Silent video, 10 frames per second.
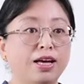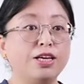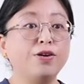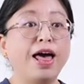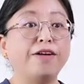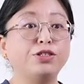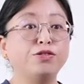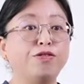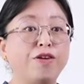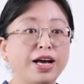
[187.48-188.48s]
You have
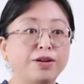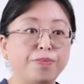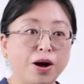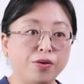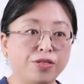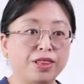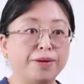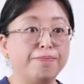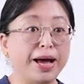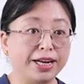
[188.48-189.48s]
to find both the
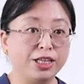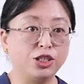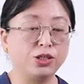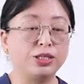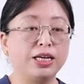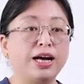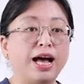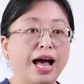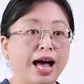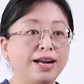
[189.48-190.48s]
magnitude
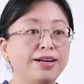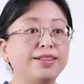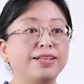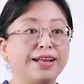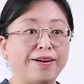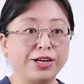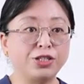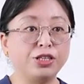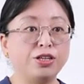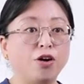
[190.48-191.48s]
and the
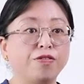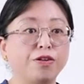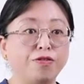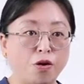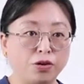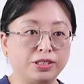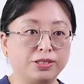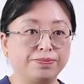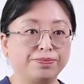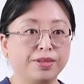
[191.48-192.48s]
direction of the
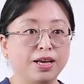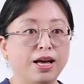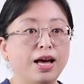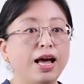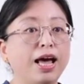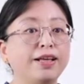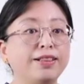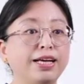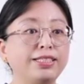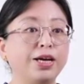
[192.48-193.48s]
force. In
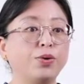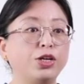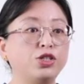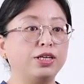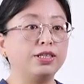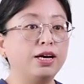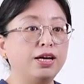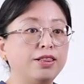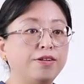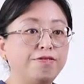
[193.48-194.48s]
this equation,
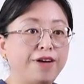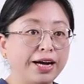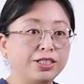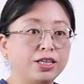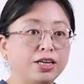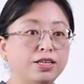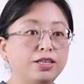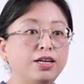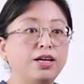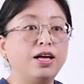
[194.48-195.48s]
the vector
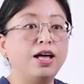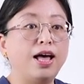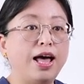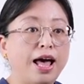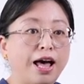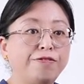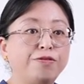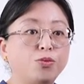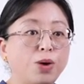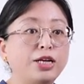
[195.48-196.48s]

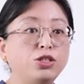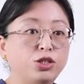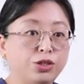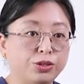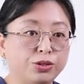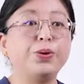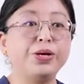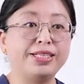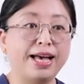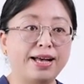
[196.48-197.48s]
F12
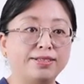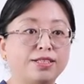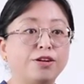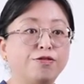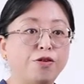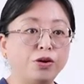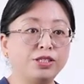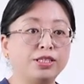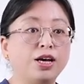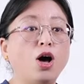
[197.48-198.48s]
presents the
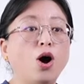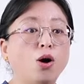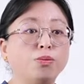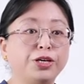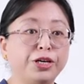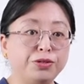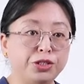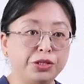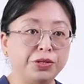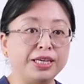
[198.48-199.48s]
force on
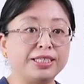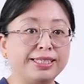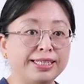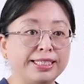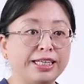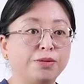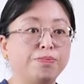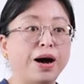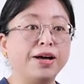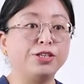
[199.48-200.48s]
Q2 exerted
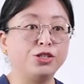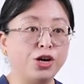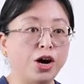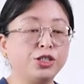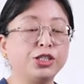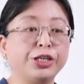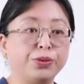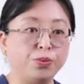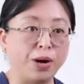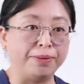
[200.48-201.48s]
by the charge
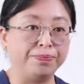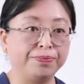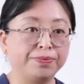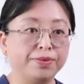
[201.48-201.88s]
Q1.